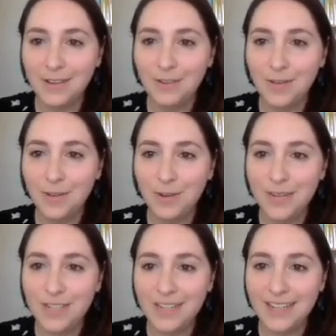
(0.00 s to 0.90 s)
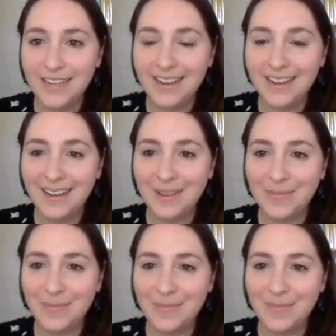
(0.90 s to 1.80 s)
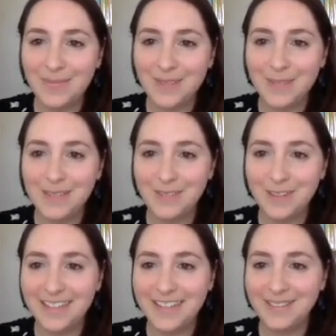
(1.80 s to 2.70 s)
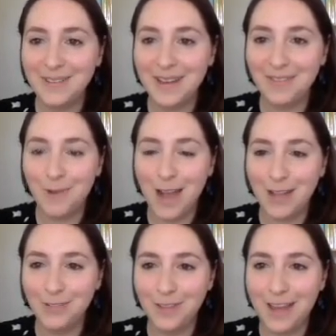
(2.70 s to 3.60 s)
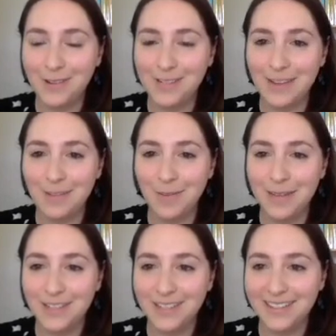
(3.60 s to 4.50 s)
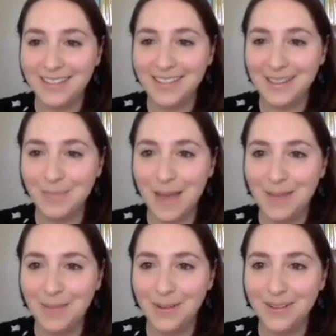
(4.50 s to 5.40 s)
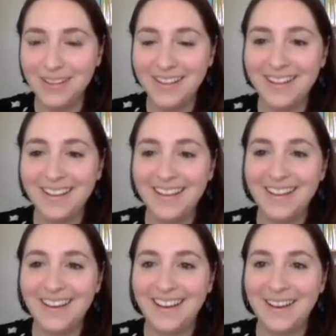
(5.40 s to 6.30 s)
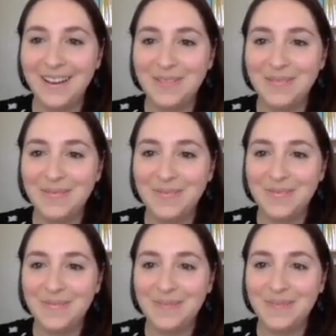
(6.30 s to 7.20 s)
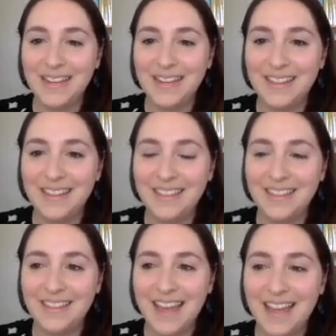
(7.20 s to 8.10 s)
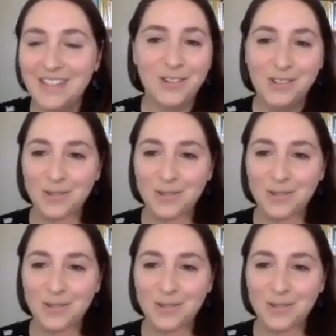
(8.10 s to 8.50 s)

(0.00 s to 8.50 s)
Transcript: from the region. Um, specifically uh, wildflowers that were mentioned in the Bible. Um, but, and you know,